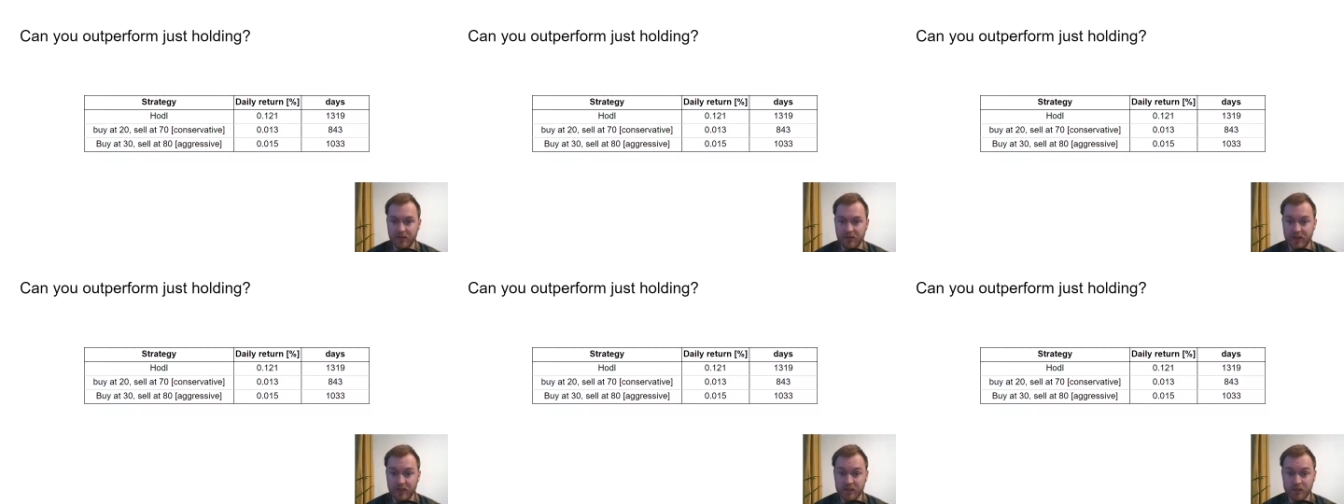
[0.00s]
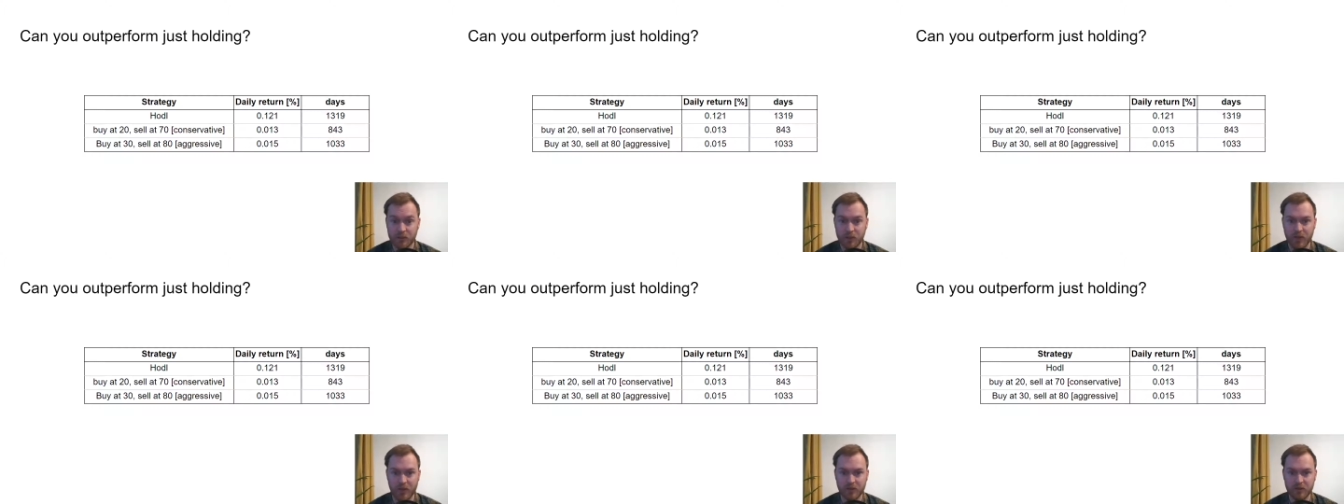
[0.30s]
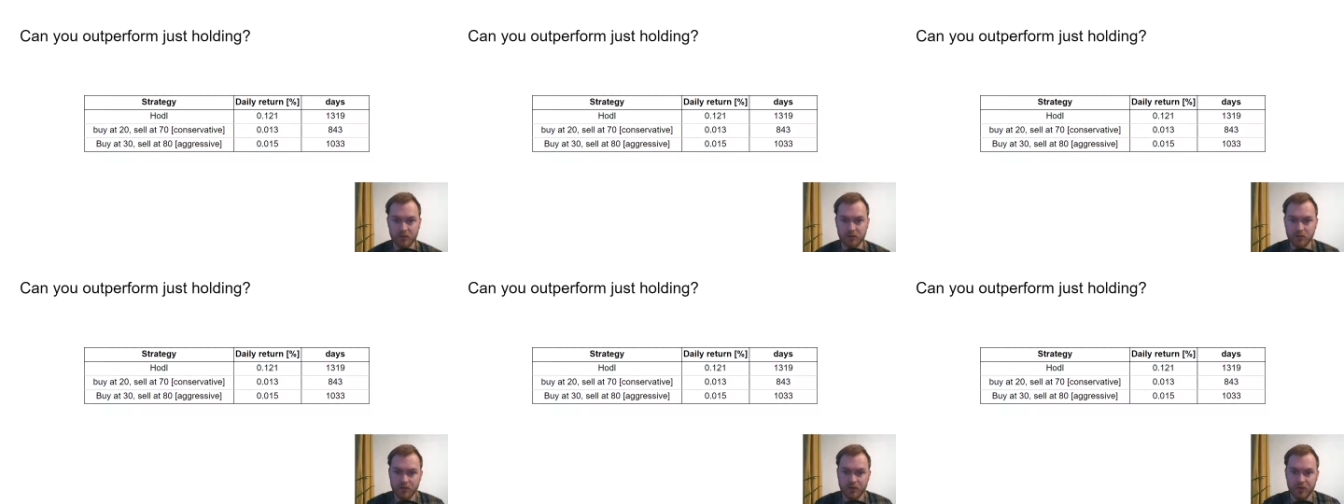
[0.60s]
that's where
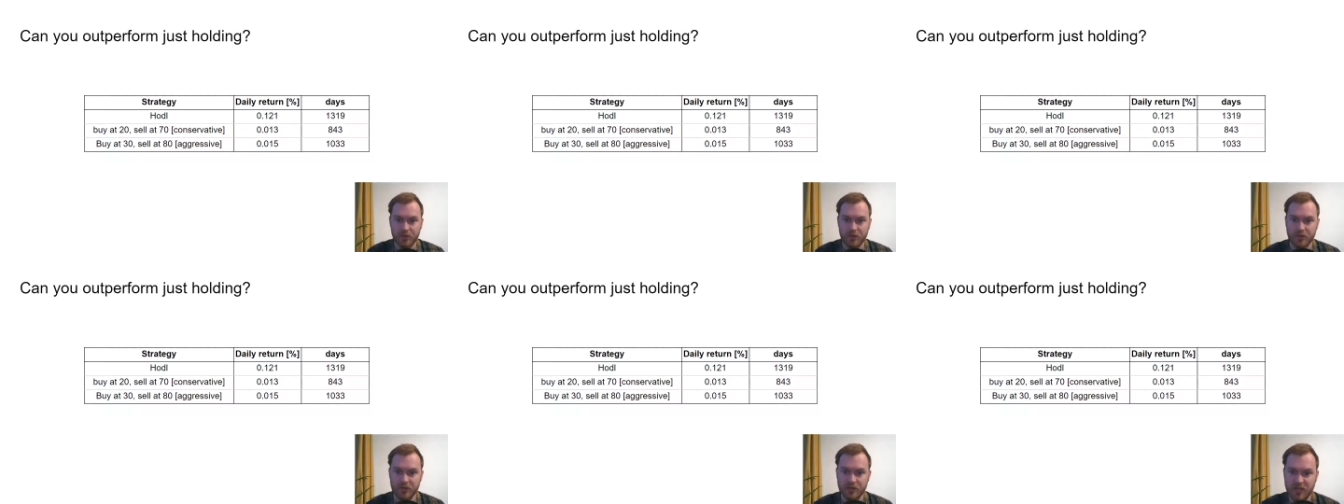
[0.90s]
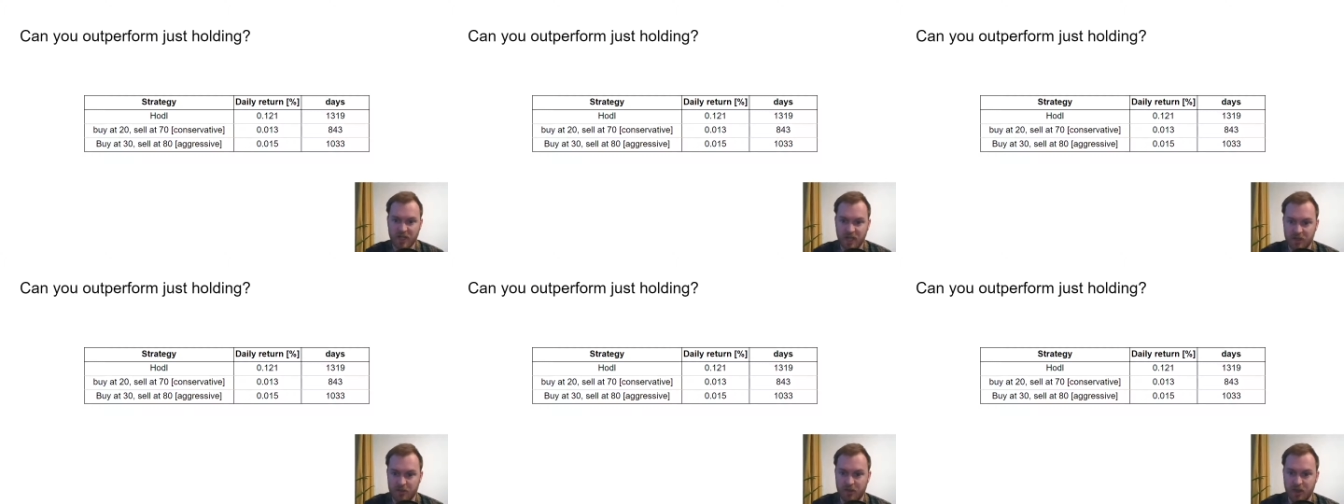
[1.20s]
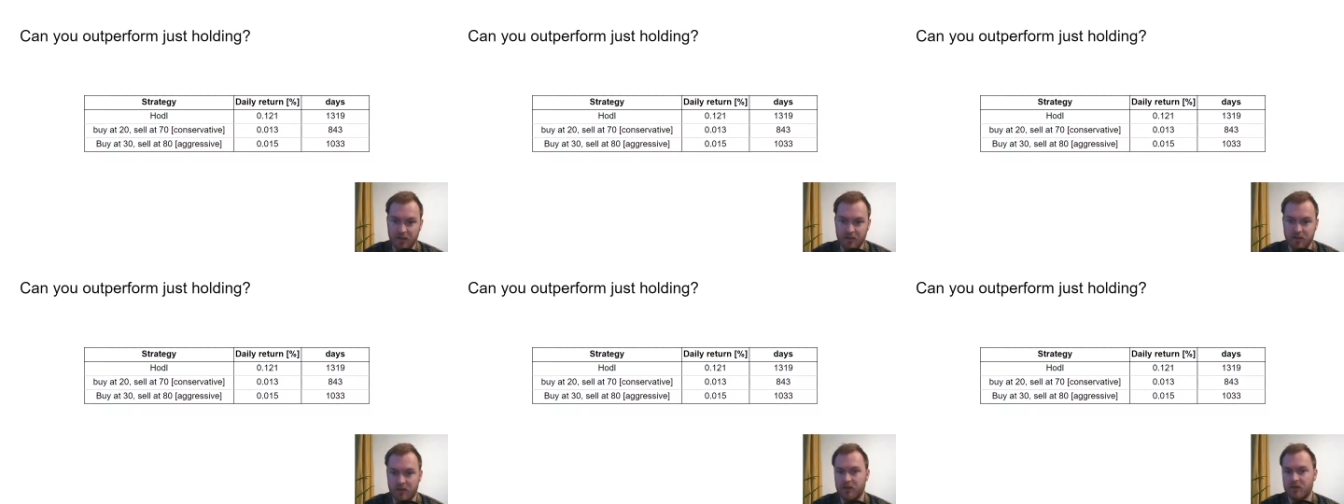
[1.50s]
the return is
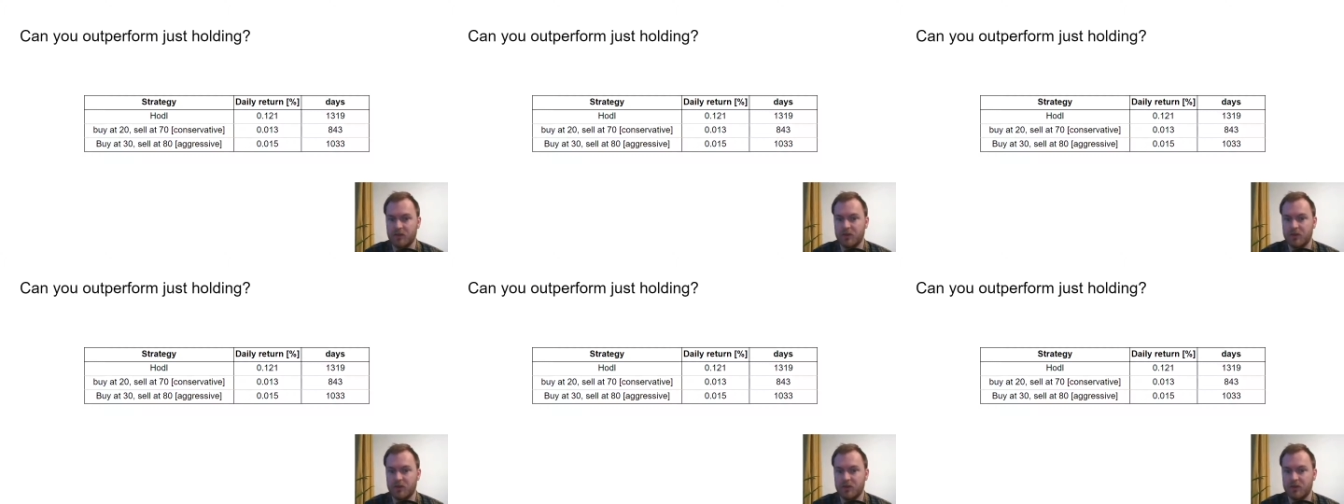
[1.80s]
generated.